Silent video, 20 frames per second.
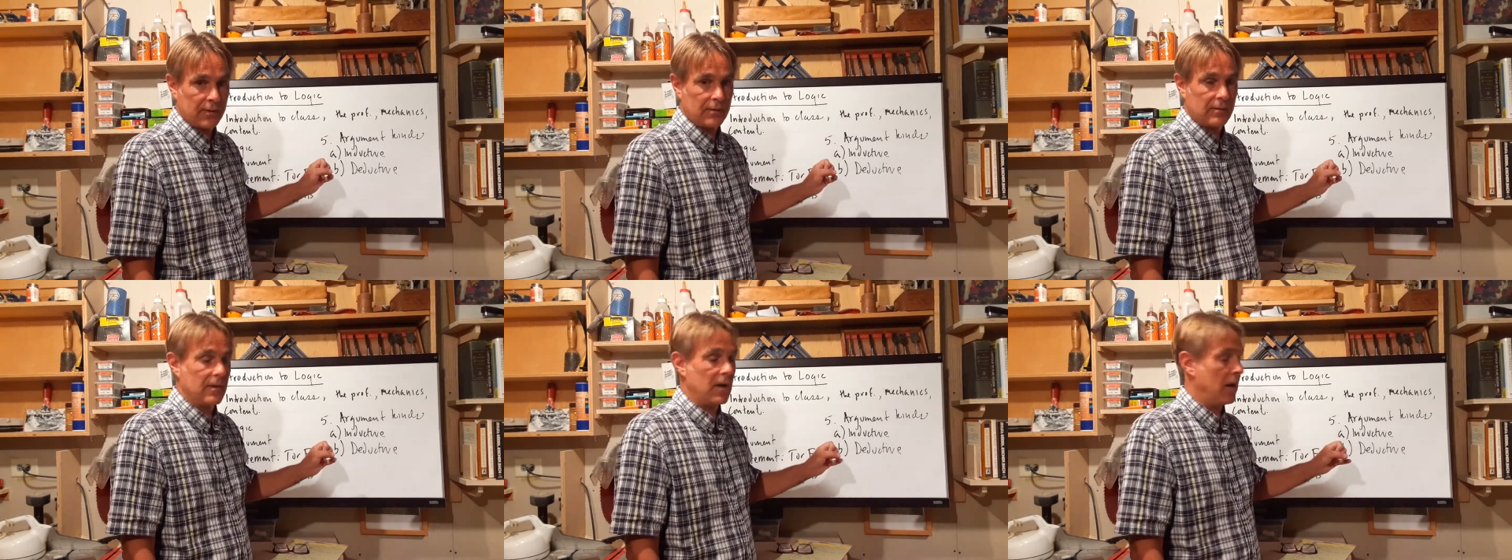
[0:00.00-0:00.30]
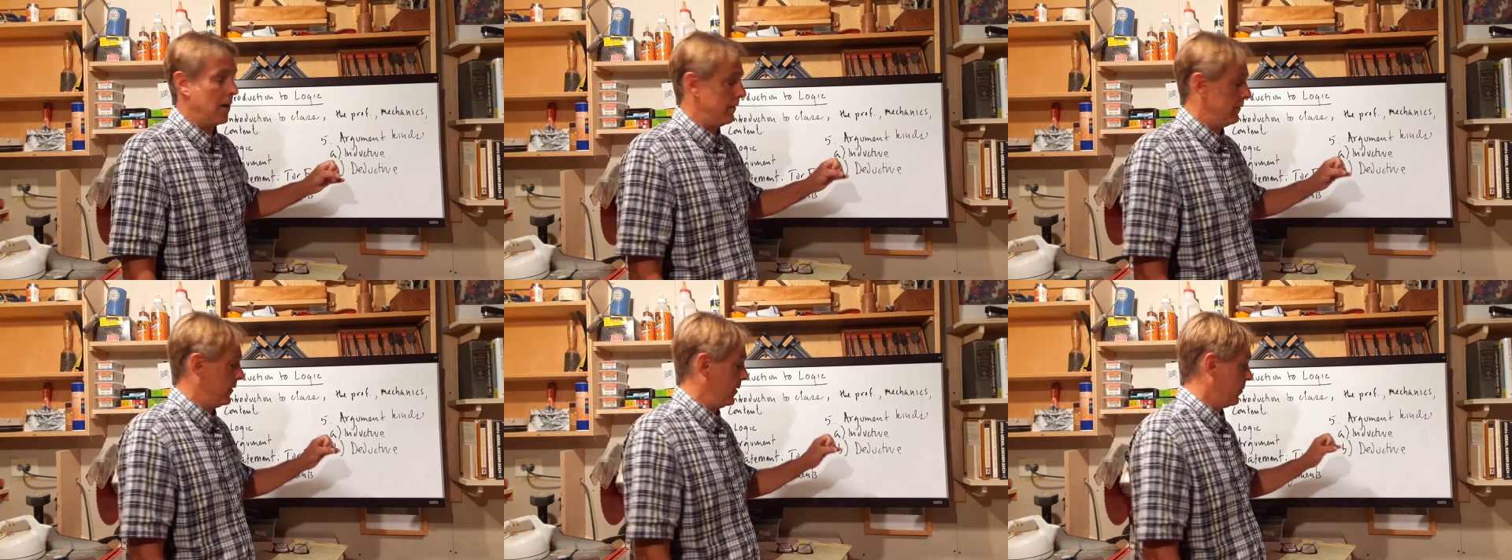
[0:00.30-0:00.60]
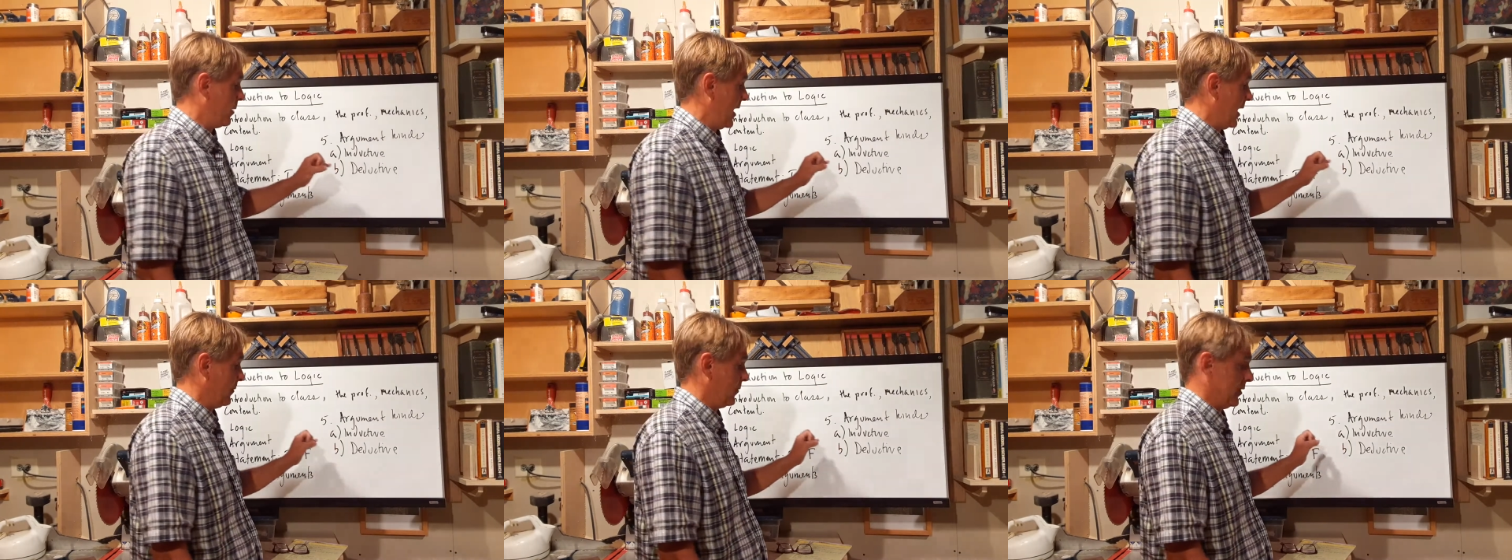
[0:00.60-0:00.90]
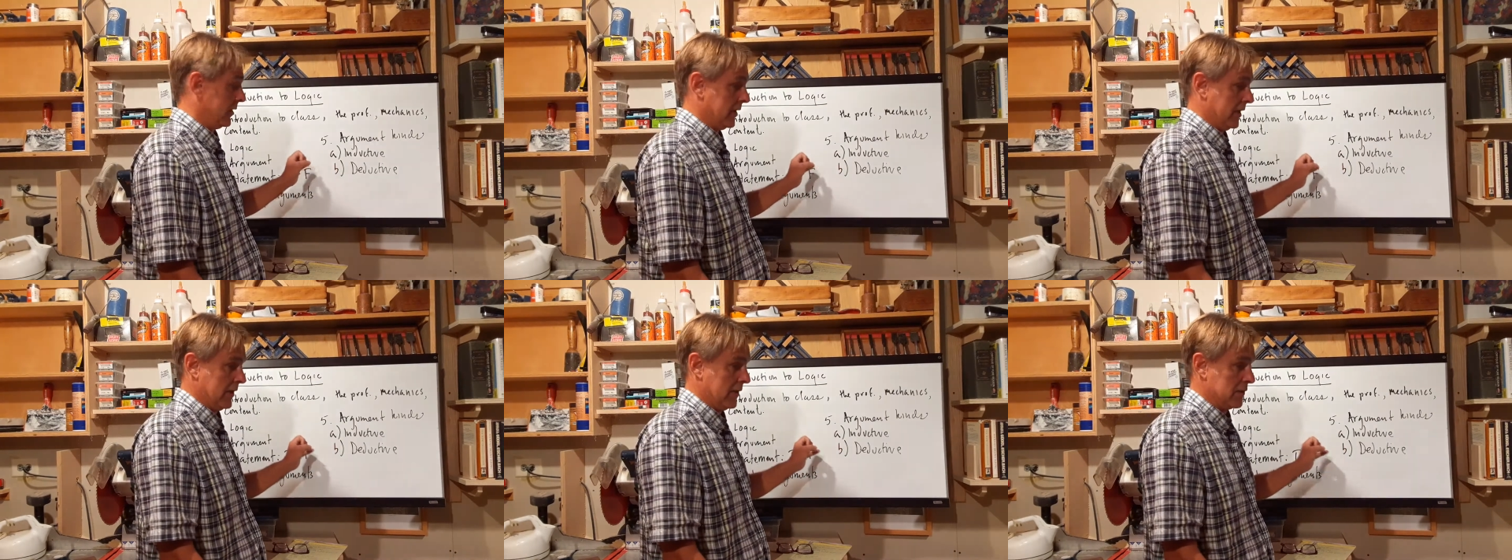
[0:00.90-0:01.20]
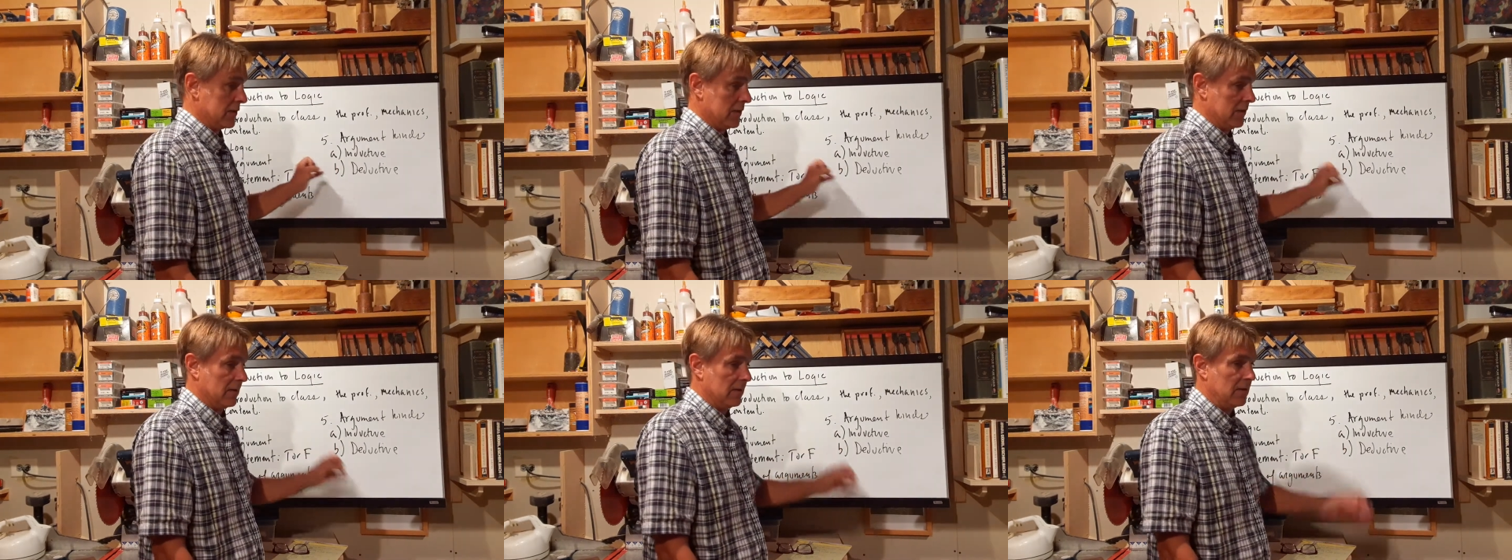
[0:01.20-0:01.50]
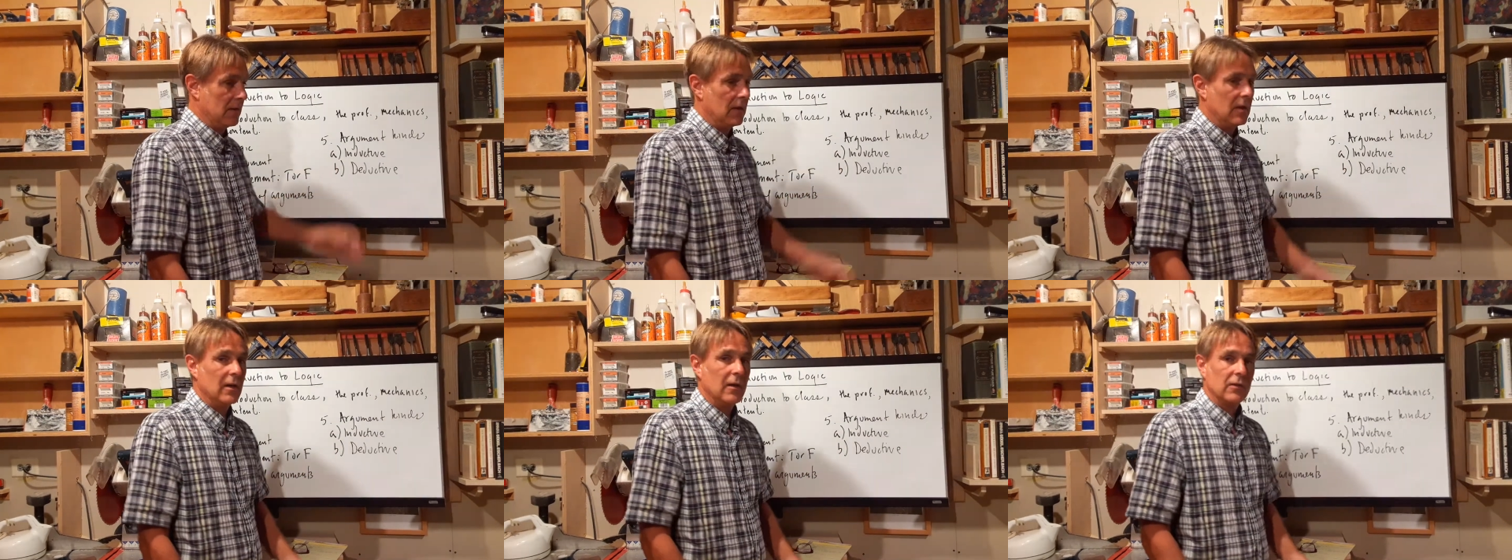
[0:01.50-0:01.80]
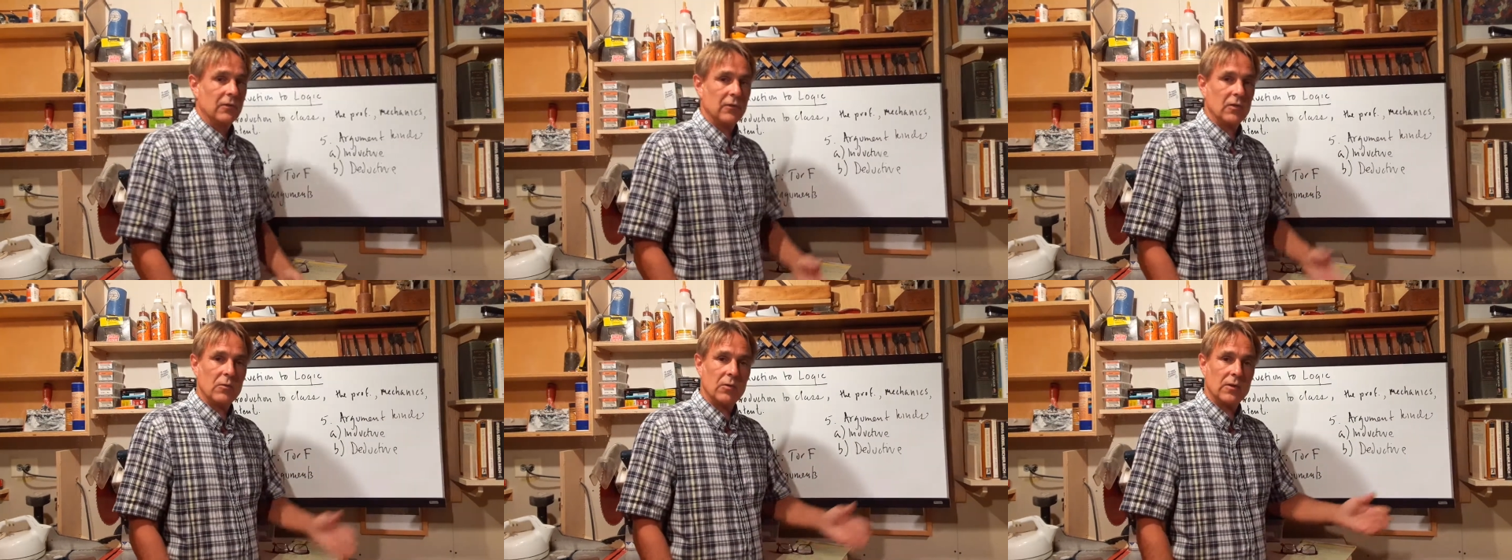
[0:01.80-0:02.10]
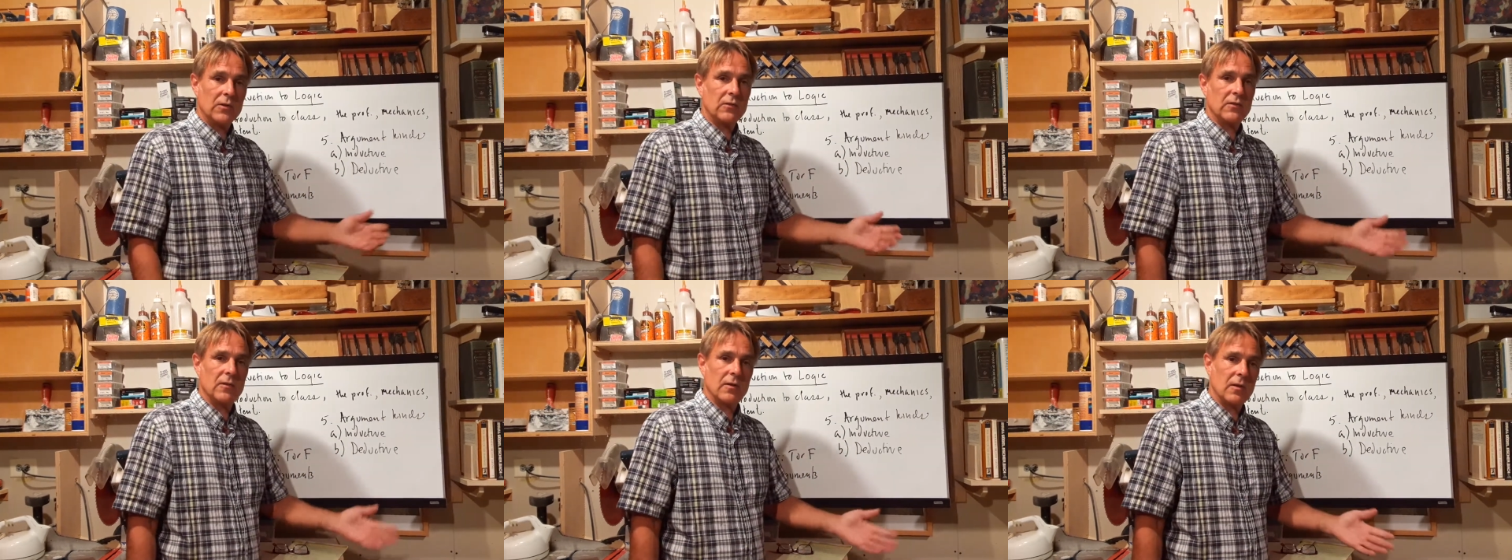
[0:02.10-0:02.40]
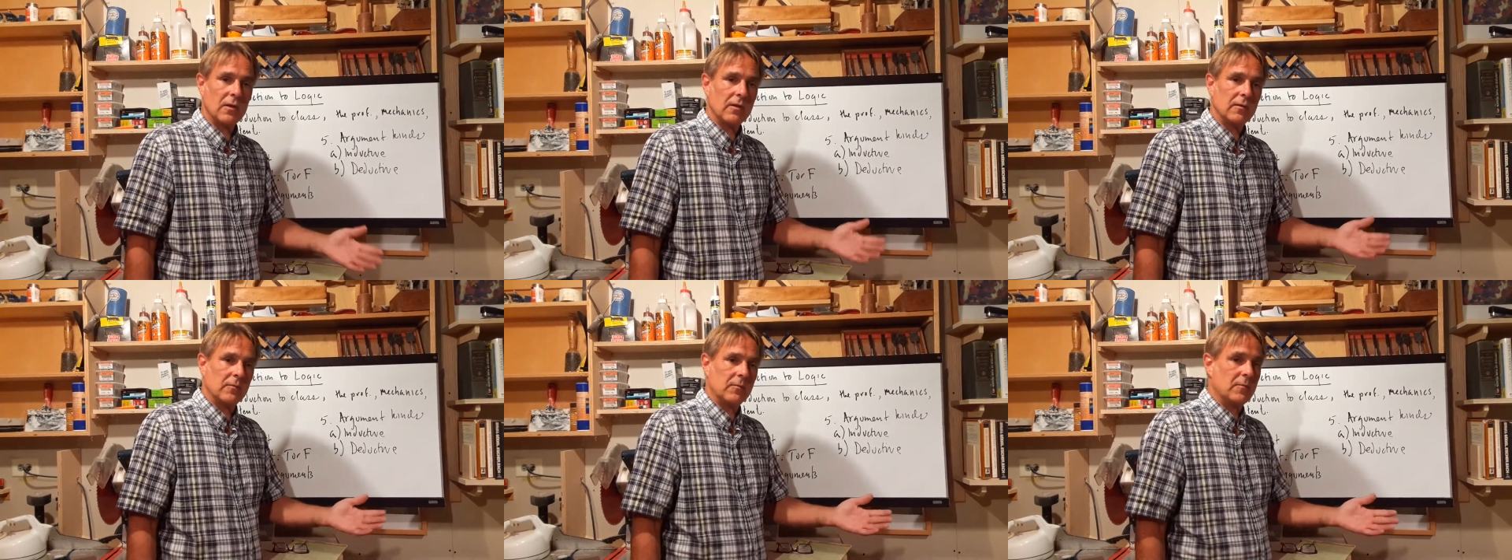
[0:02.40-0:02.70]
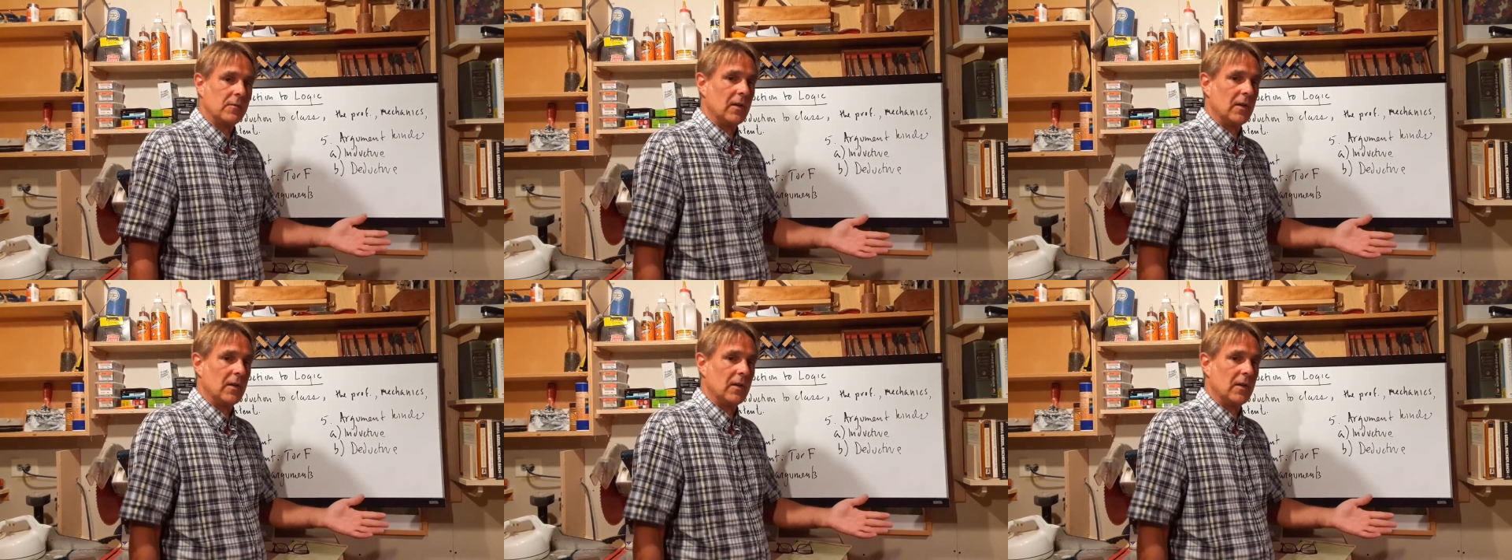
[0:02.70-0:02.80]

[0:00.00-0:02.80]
of the population. So it's a